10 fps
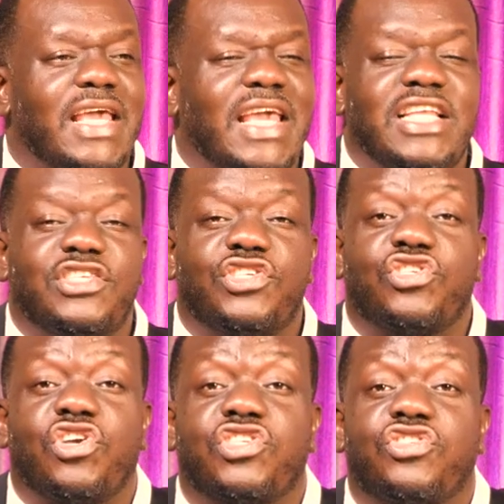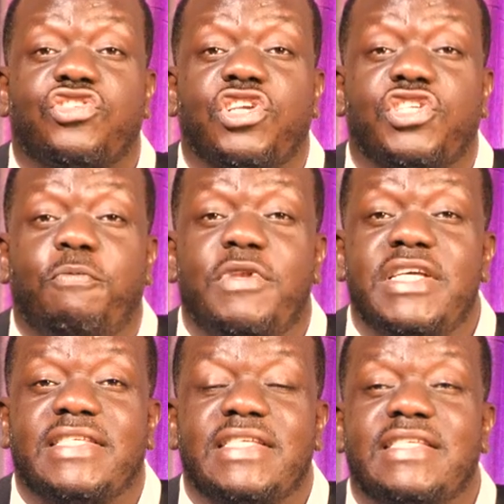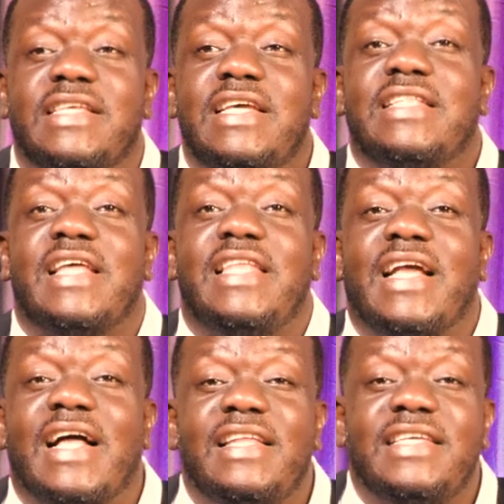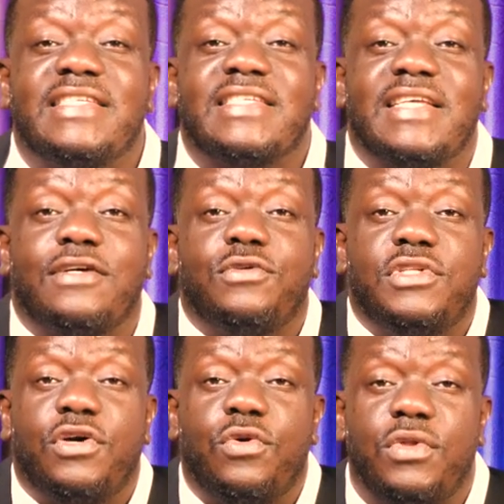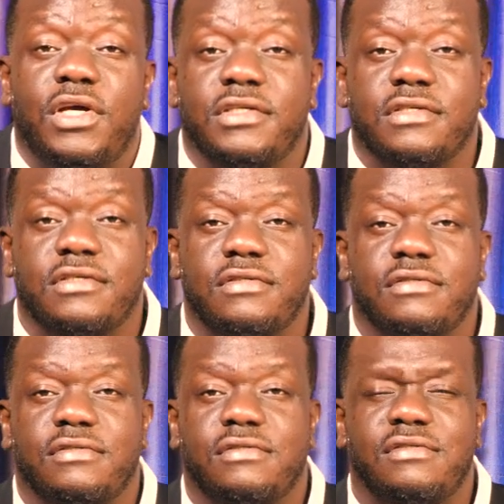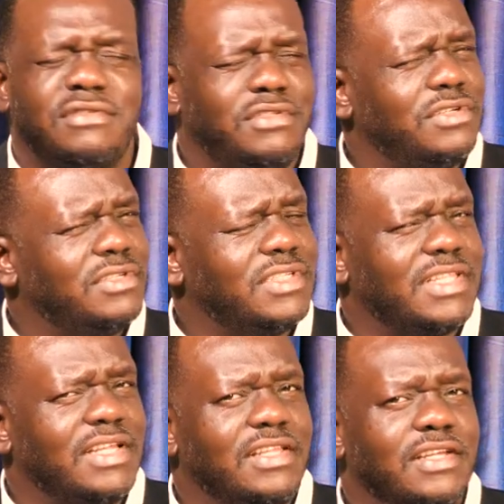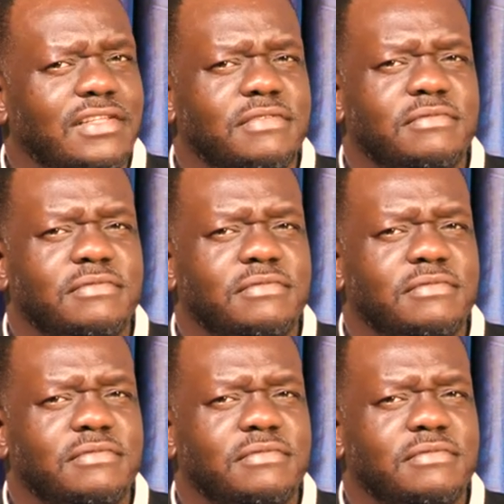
in such, such places that they can encircle the whole earth. Do you understand that?